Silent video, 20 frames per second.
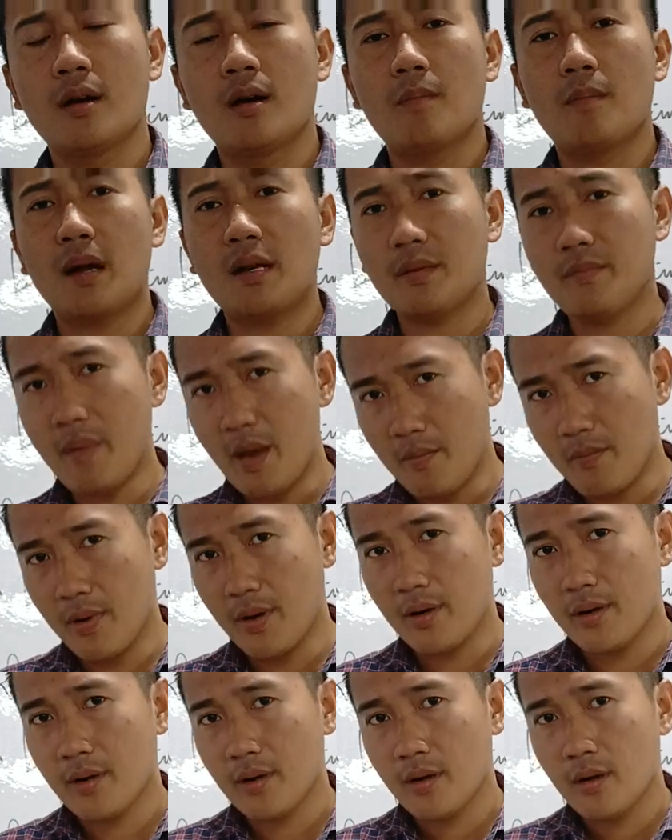But
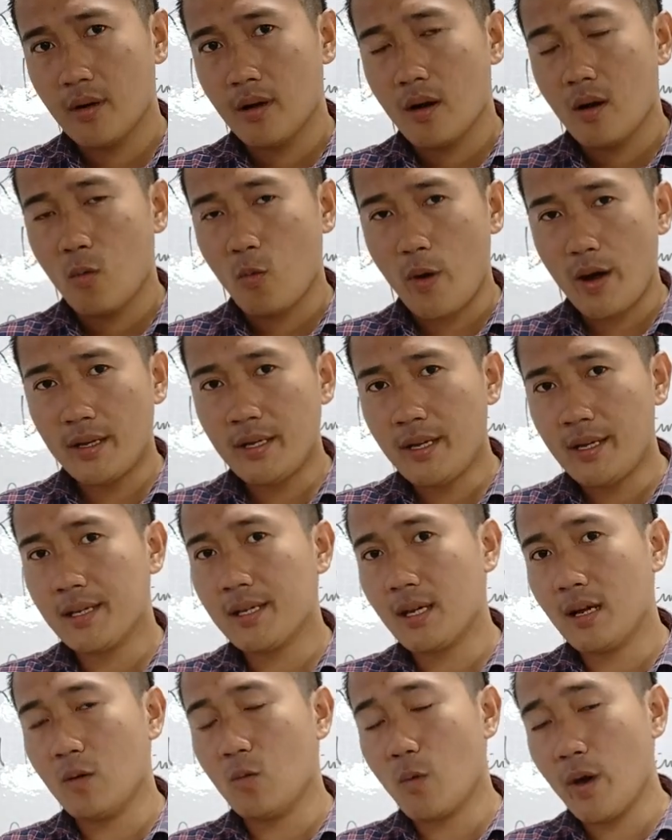remember, when he
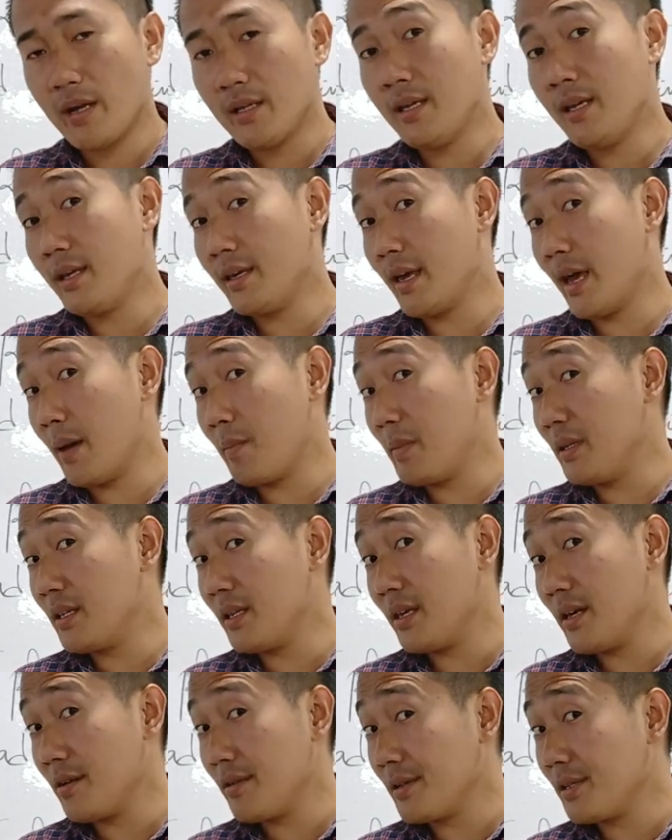came in
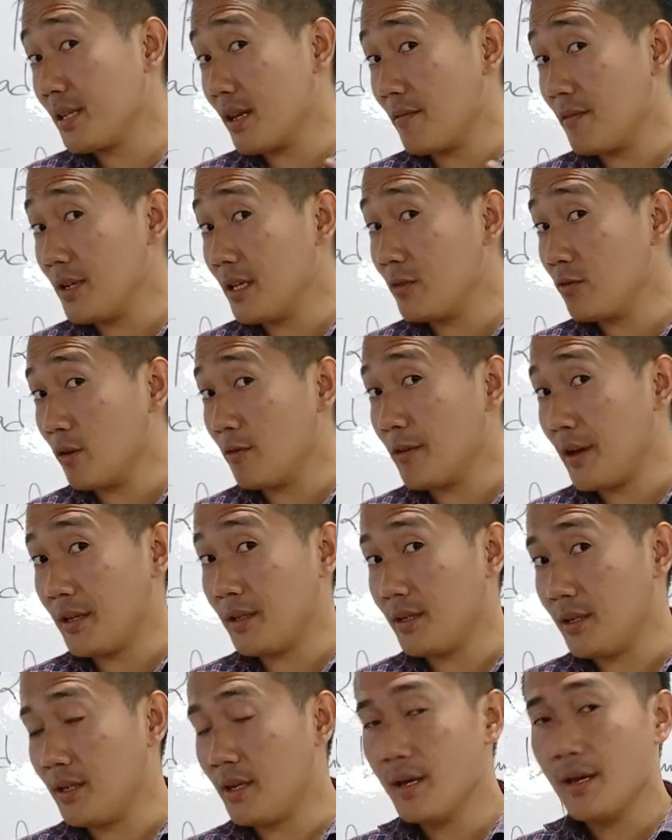the year 1712
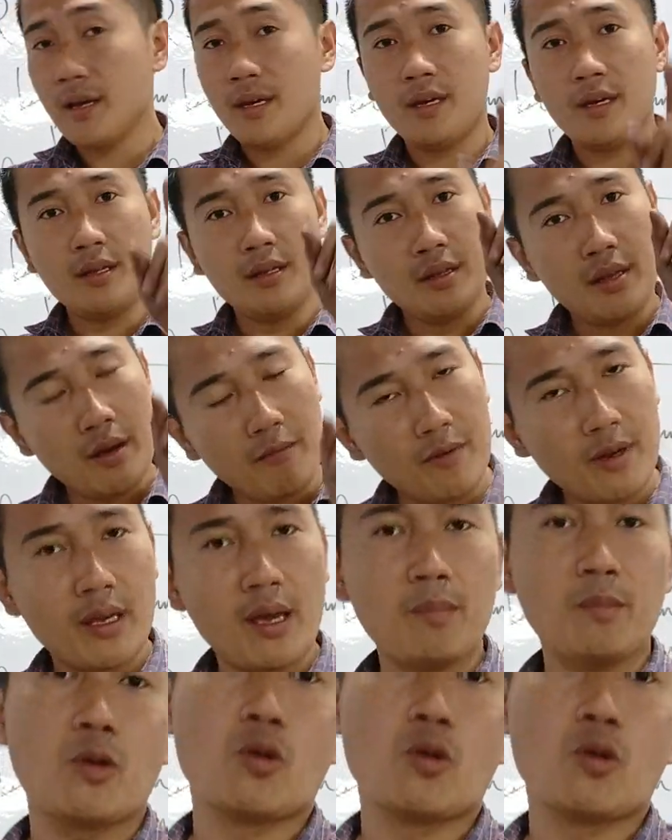AD, he never came to